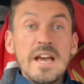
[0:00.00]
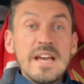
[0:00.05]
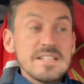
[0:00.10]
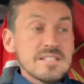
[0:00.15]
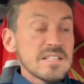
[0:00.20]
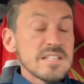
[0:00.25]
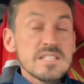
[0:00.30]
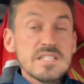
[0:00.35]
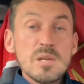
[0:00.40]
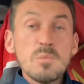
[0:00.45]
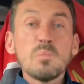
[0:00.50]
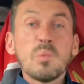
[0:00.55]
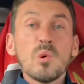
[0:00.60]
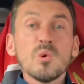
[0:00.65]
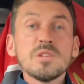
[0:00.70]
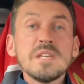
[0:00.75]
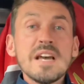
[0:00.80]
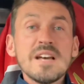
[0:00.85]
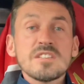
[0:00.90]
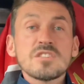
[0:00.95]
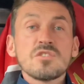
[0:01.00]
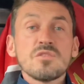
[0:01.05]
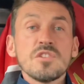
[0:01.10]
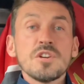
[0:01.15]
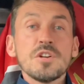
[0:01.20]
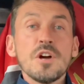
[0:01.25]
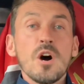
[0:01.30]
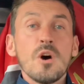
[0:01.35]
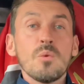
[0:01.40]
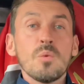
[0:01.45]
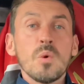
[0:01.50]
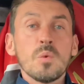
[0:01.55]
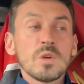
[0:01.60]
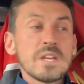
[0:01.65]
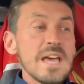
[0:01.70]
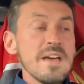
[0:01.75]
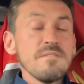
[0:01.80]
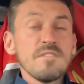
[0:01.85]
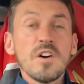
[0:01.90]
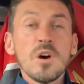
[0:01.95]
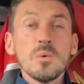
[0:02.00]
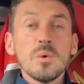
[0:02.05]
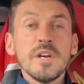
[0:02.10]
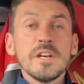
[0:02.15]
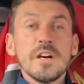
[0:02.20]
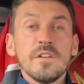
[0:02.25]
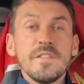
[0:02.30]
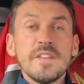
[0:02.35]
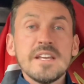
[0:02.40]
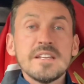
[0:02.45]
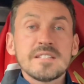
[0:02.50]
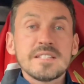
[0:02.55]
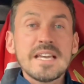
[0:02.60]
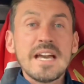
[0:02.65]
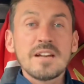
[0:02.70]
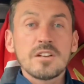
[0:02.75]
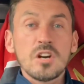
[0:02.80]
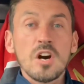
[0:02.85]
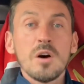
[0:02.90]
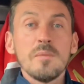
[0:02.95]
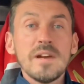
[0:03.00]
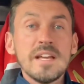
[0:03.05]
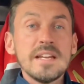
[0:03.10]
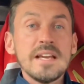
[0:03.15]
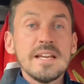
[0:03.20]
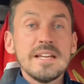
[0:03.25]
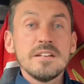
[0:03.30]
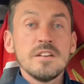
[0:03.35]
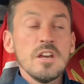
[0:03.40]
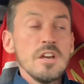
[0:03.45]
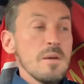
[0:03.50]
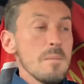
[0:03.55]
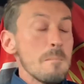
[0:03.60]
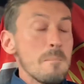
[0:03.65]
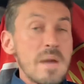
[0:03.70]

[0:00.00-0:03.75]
It's a simple yes or a no. Get voting on this, get commenting.